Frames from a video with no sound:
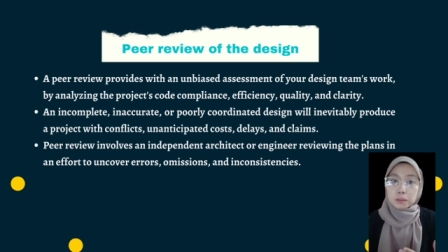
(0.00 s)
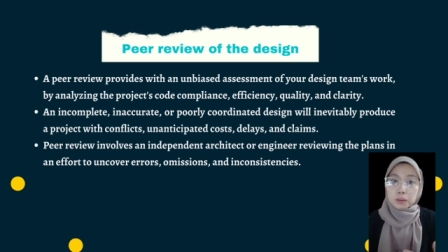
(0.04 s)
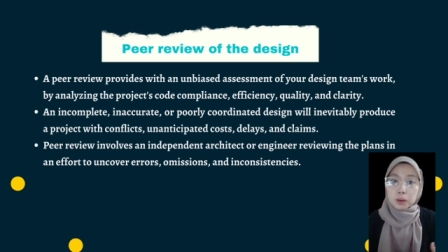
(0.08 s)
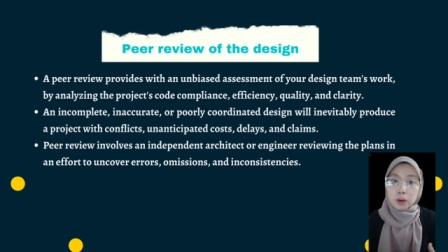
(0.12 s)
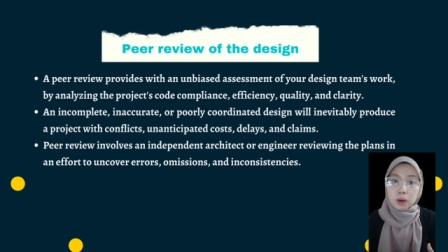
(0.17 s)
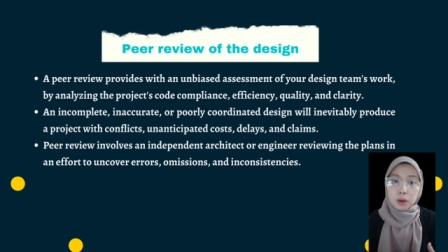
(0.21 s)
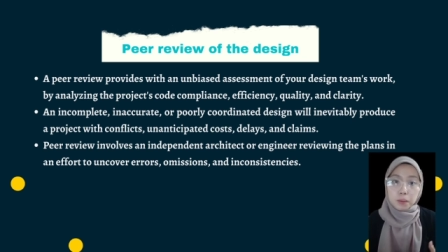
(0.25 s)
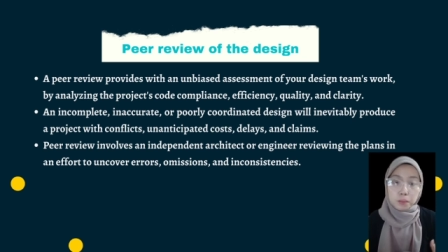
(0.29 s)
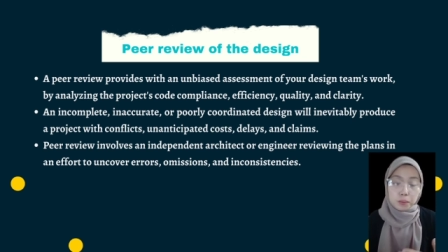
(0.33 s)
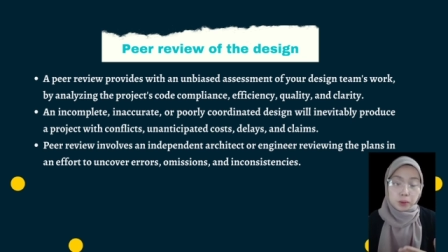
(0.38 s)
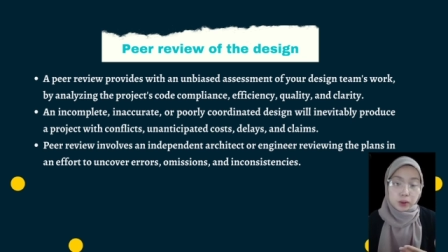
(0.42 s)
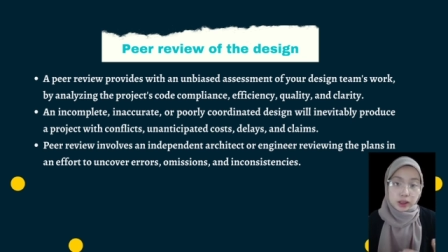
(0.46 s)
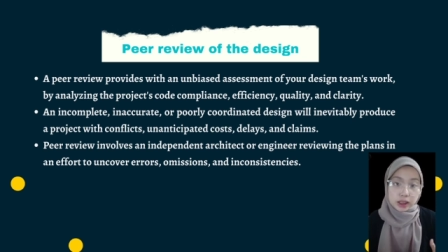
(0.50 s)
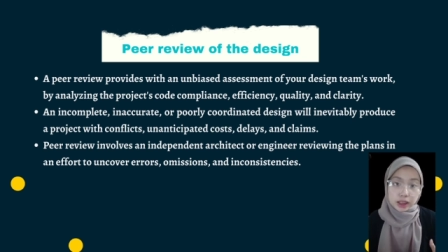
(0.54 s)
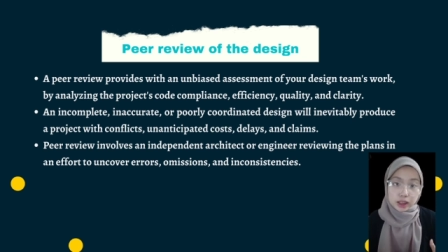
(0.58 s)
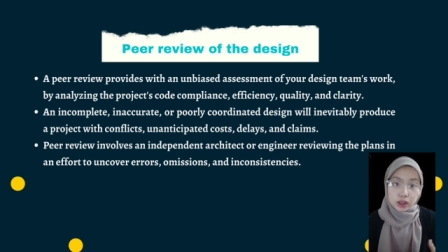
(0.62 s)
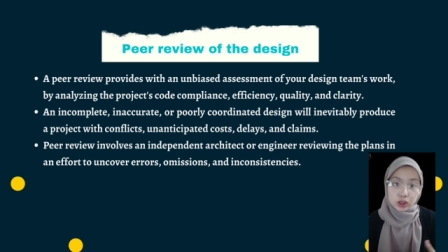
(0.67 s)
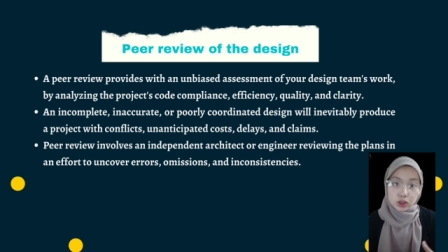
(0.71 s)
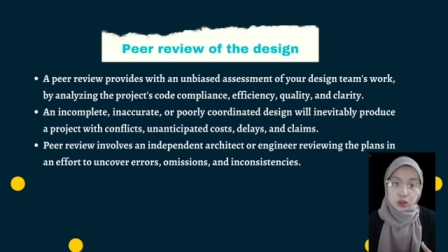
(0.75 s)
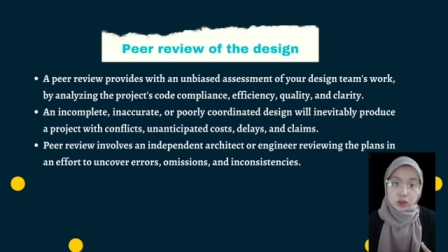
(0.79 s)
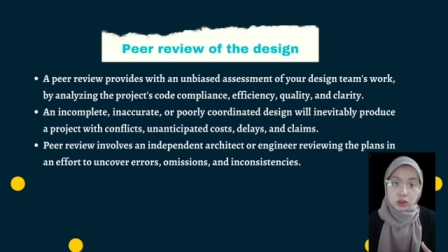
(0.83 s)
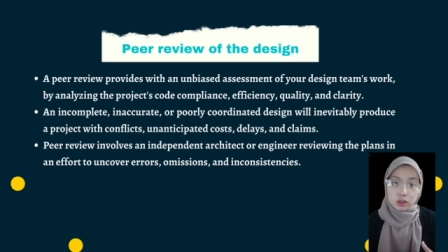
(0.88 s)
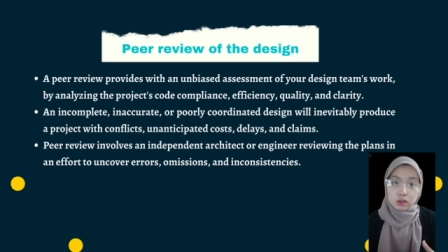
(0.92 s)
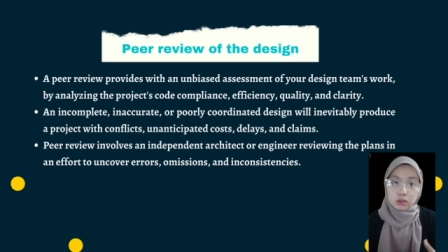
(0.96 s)
more
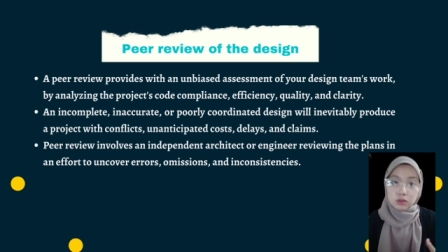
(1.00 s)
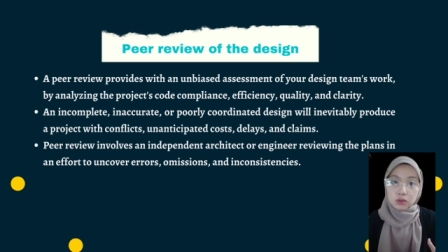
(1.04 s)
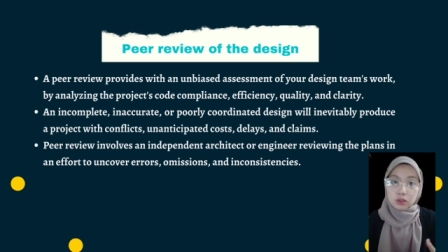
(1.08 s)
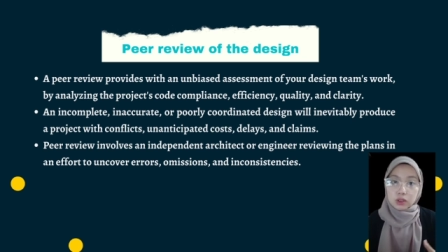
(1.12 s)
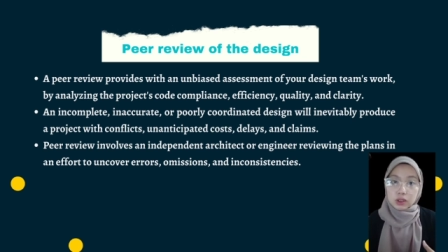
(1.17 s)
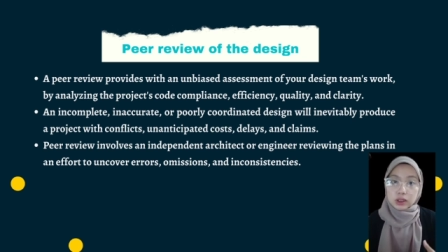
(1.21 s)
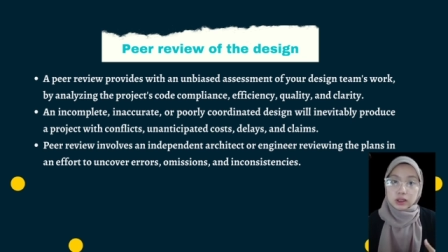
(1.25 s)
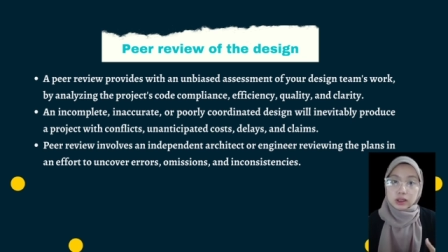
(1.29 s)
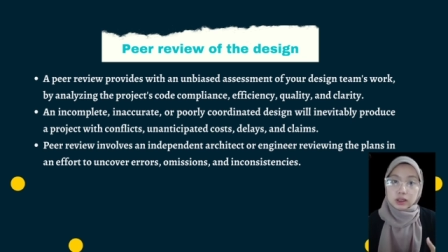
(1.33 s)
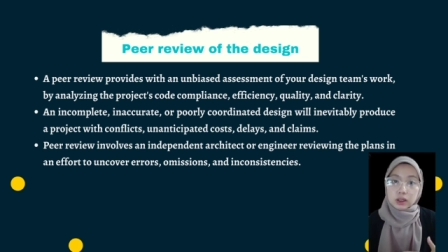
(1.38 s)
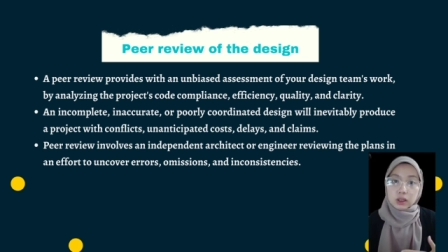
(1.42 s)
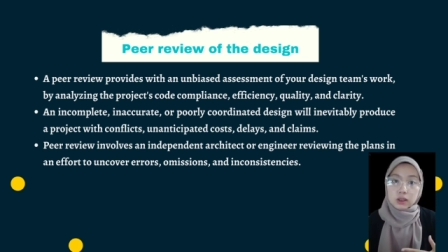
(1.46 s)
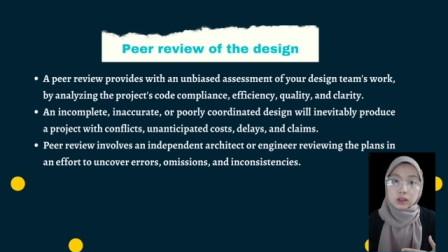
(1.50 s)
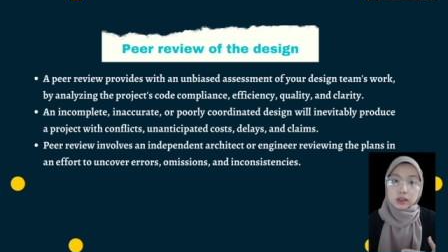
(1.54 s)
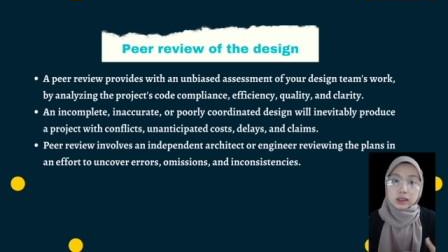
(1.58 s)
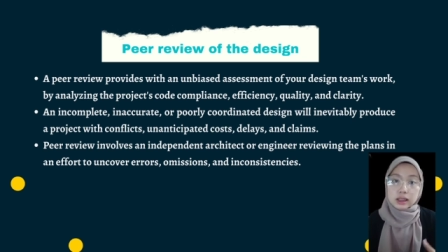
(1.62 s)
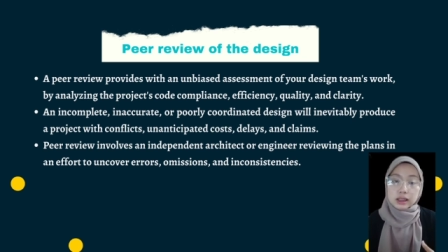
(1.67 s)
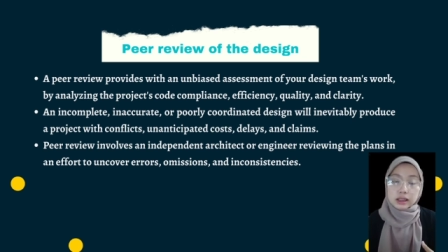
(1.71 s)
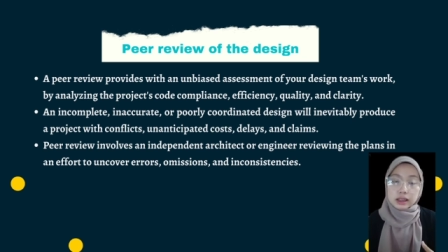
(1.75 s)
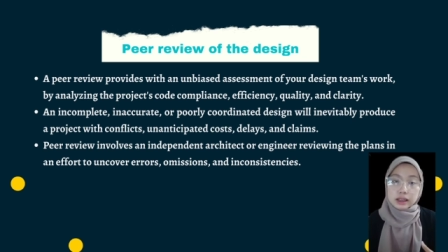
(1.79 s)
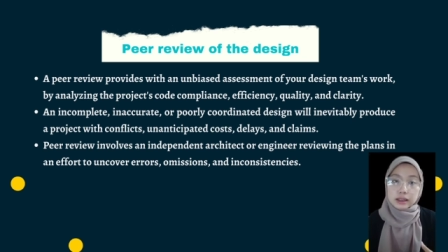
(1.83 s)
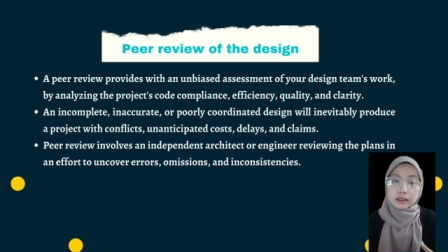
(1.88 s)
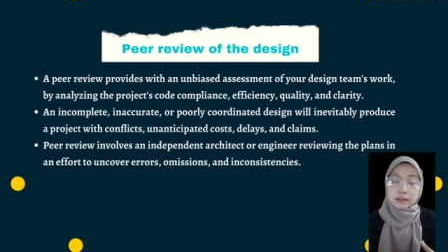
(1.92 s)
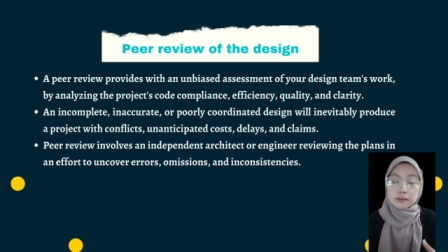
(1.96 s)
protections for the
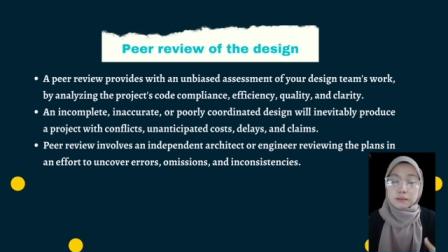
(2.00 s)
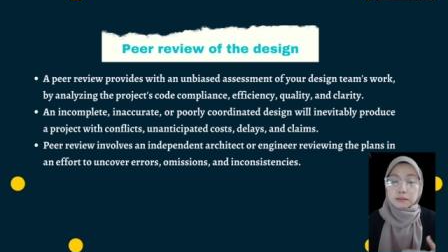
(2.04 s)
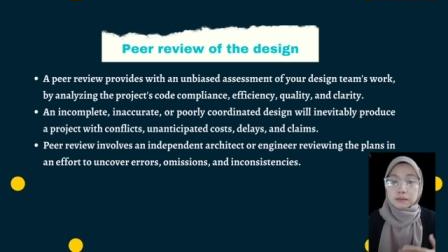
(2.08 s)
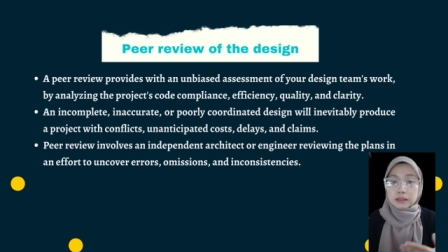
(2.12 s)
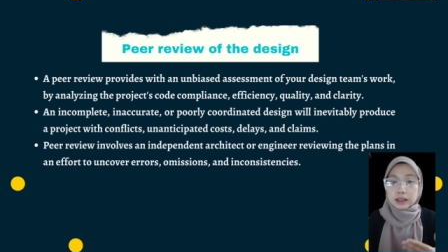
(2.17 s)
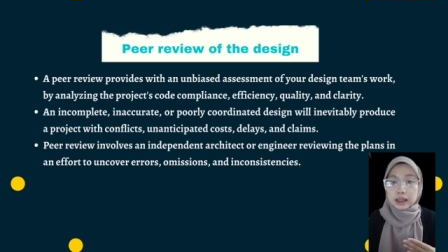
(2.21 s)
owner